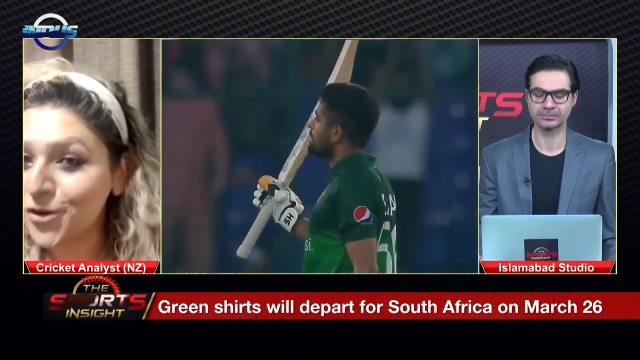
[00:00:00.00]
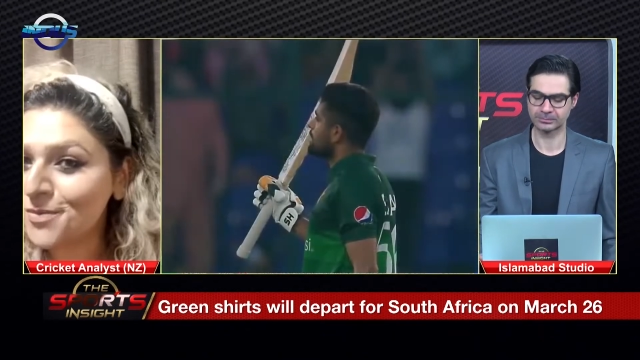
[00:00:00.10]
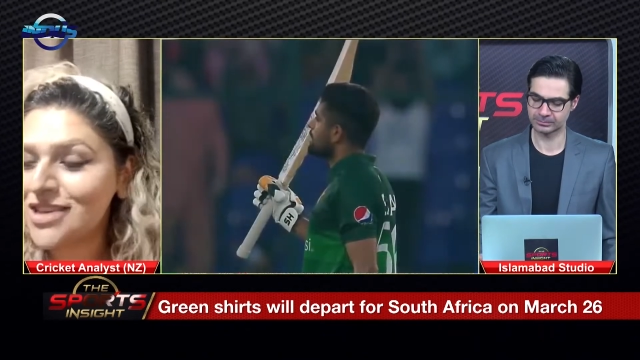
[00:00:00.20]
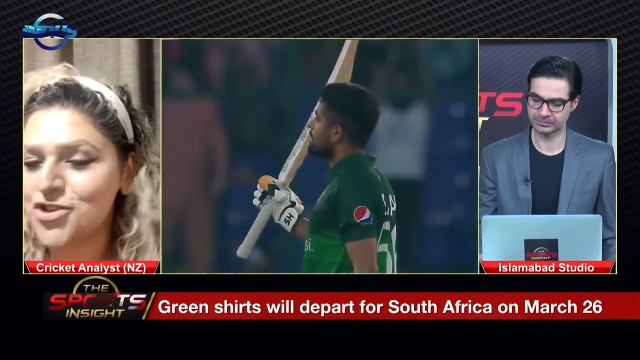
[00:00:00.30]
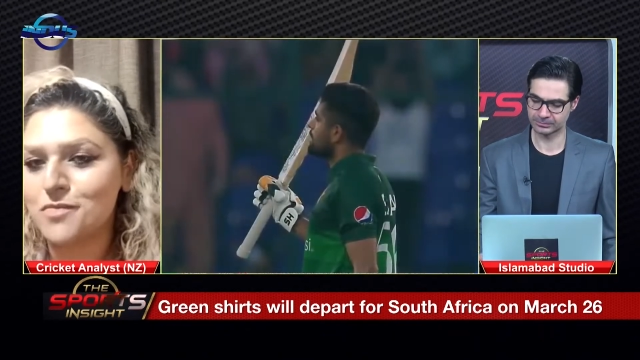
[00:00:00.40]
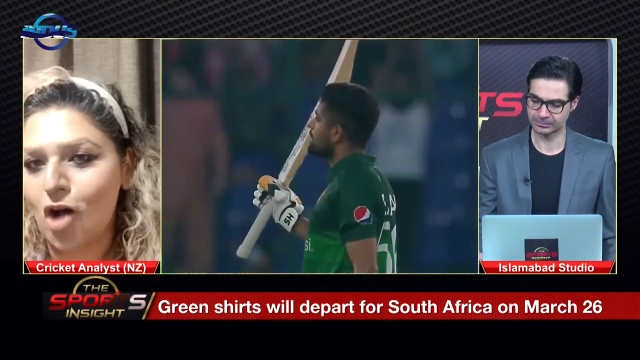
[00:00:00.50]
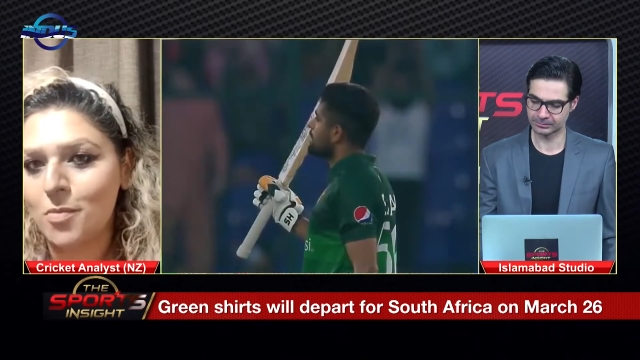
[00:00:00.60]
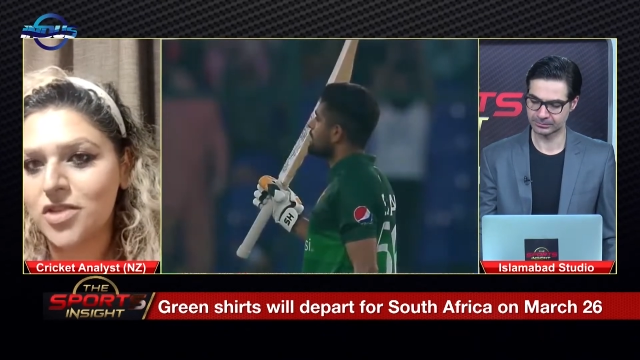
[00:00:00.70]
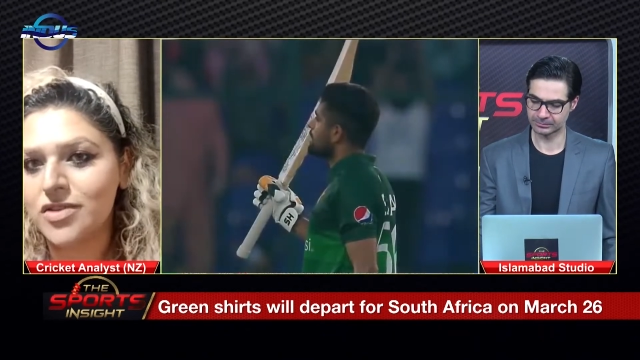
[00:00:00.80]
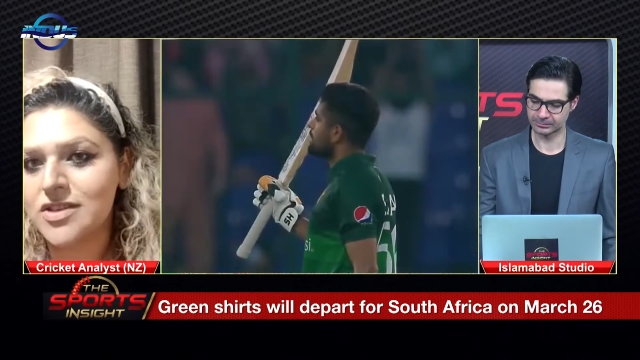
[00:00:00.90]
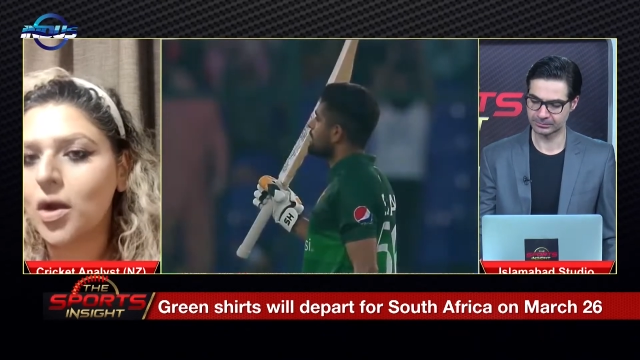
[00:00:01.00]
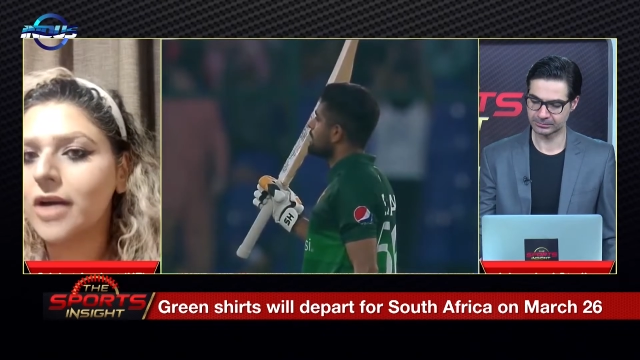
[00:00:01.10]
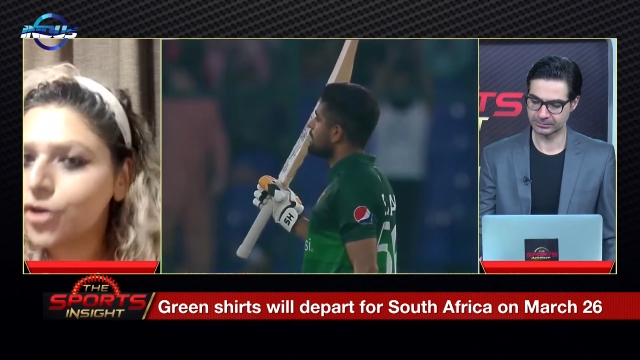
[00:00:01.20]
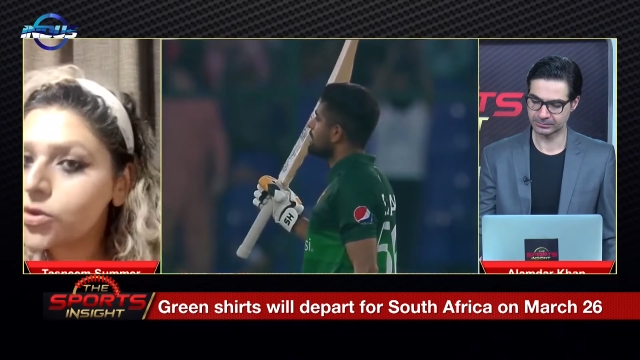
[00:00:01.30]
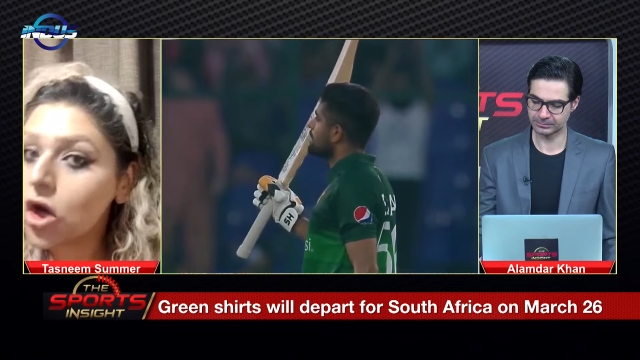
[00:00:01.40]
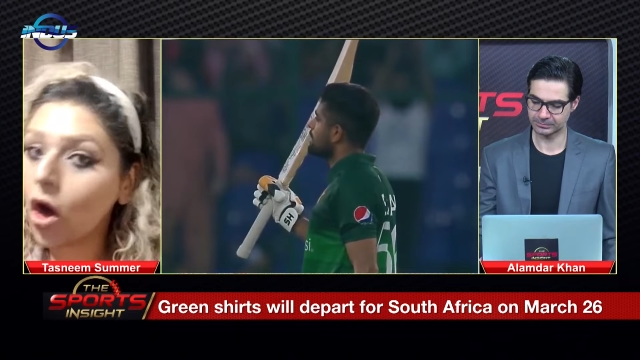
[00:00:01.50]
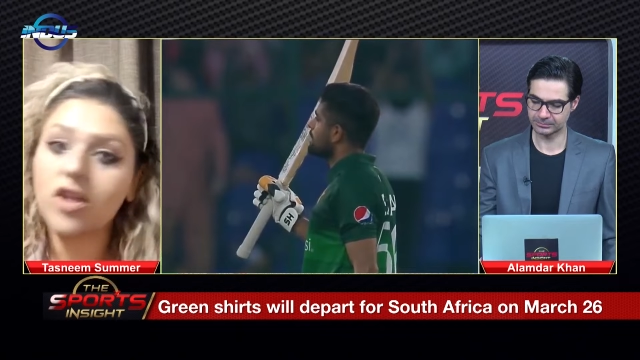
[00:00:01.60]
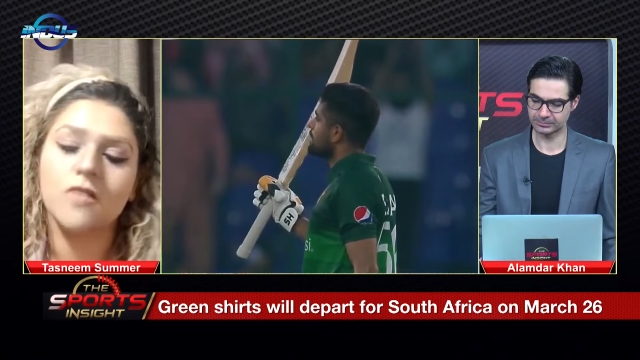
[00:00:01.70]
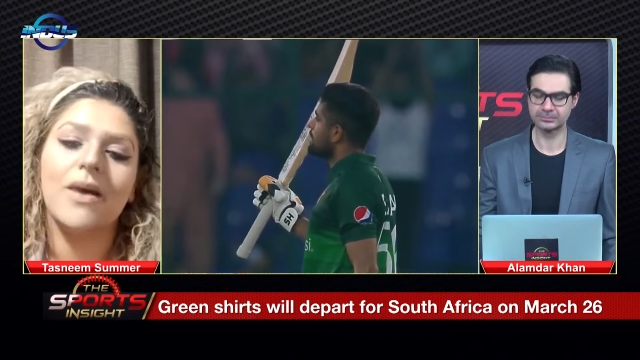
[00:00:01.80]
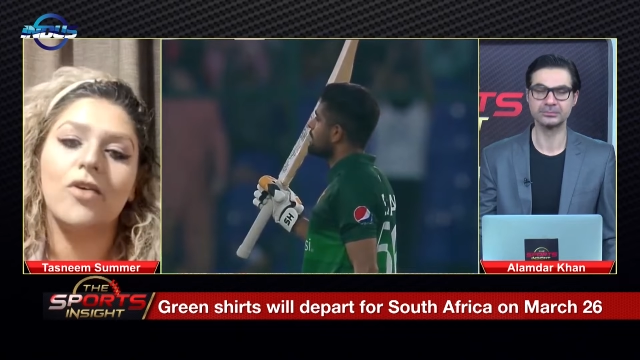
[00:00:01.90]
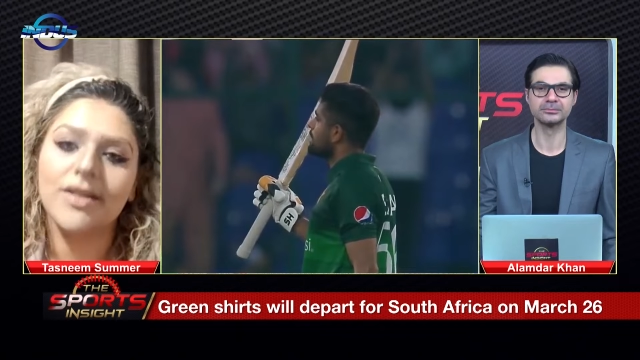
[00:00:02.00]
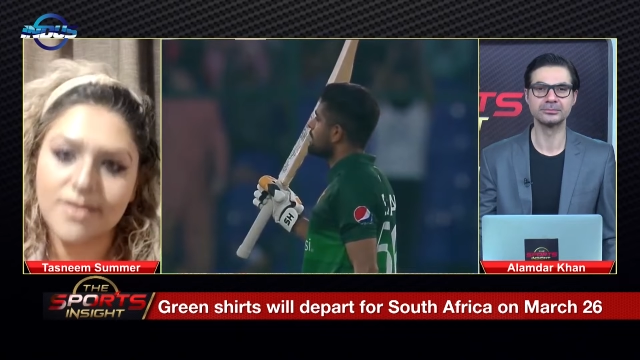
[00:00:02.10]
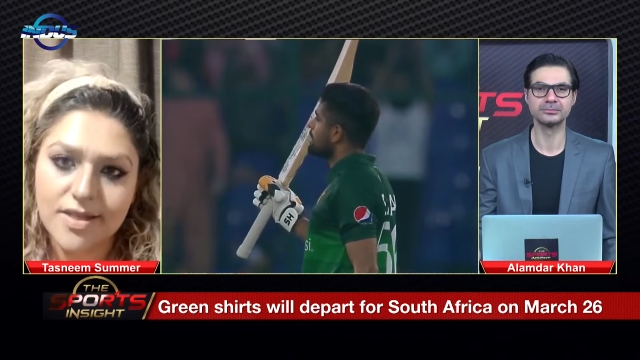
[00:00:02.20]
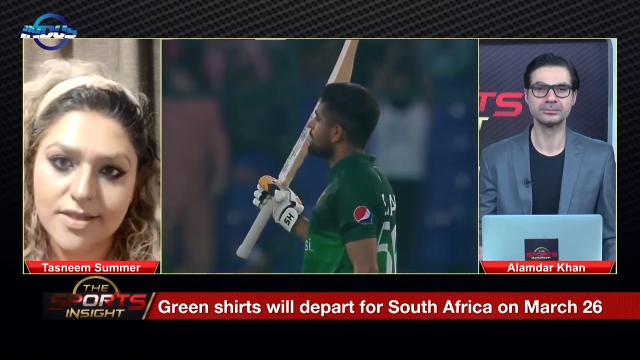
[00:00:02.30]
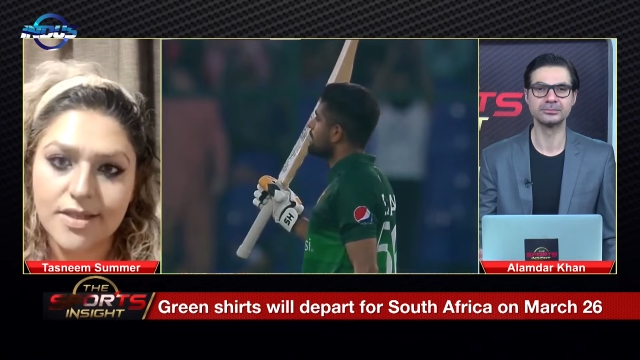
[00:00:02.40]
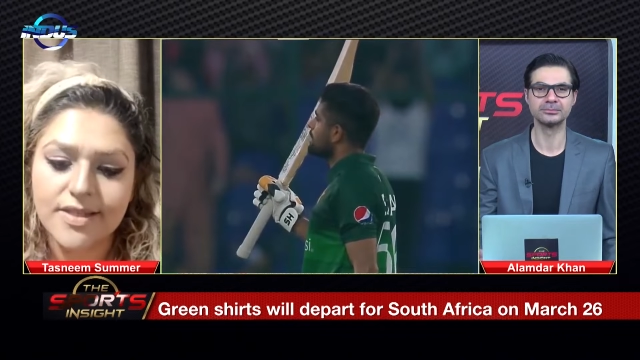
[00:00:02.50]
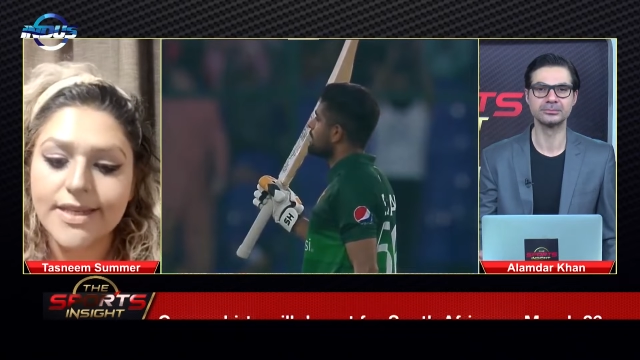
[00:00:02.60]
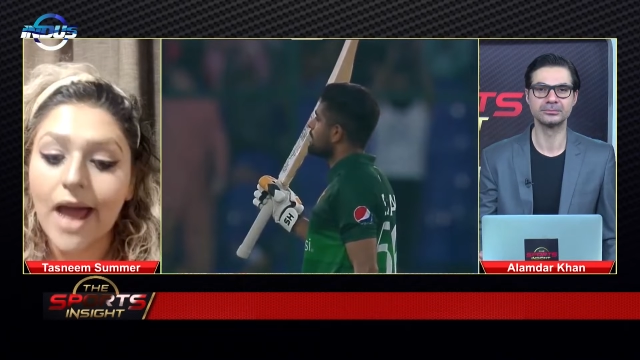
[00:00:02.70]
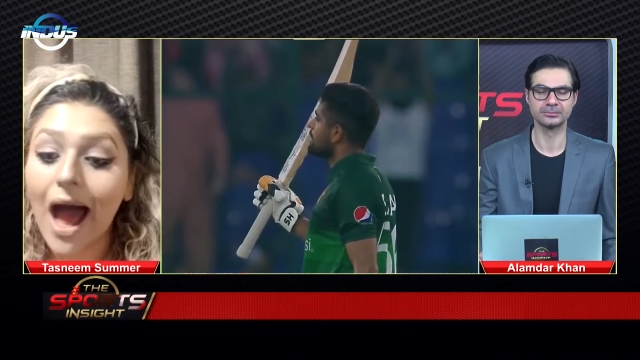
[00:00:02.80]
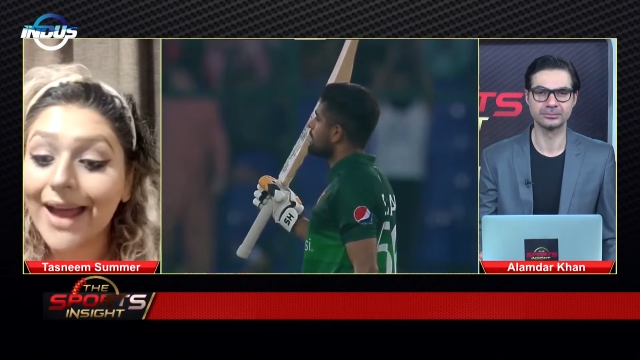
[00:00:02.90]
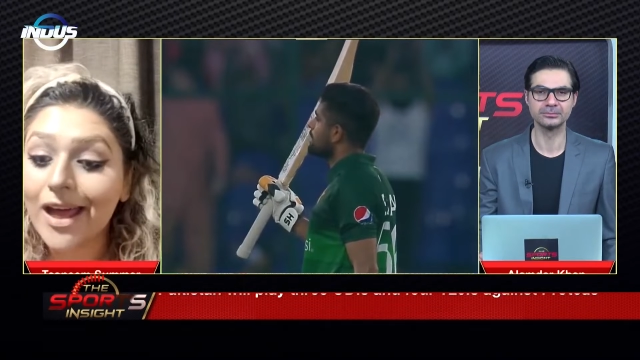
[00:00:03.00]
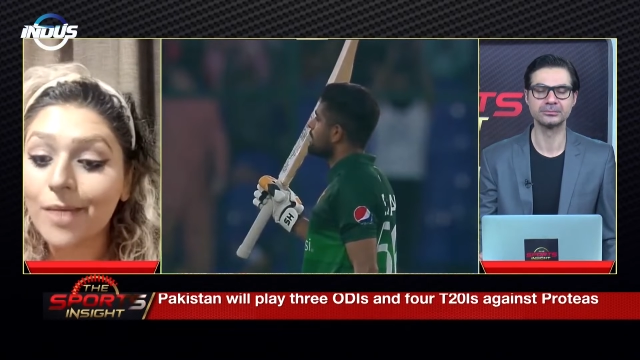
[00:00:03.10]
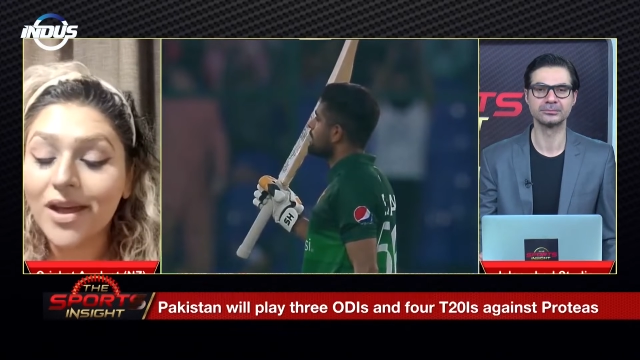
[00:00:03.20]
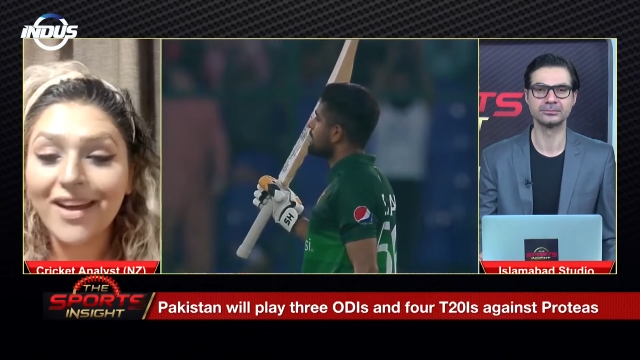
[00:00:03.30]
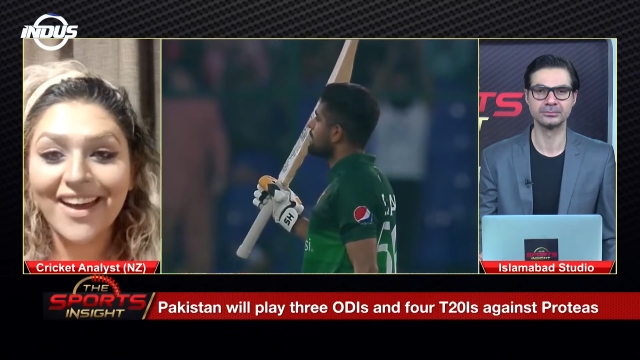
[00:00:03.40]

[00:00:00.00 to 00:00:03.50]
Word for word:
Speaker 1: you mentioned Mohammad Rizwan, and you talked about consistency. I am